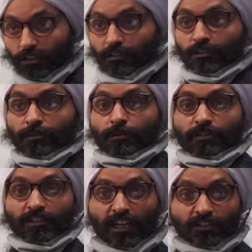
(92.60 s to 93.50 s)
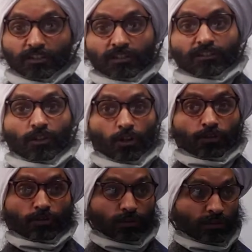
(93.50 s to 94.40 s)
Your projection is
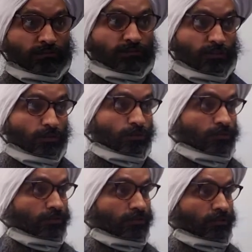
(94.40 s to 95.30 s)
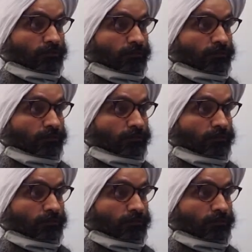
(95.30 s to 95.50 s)
also confused.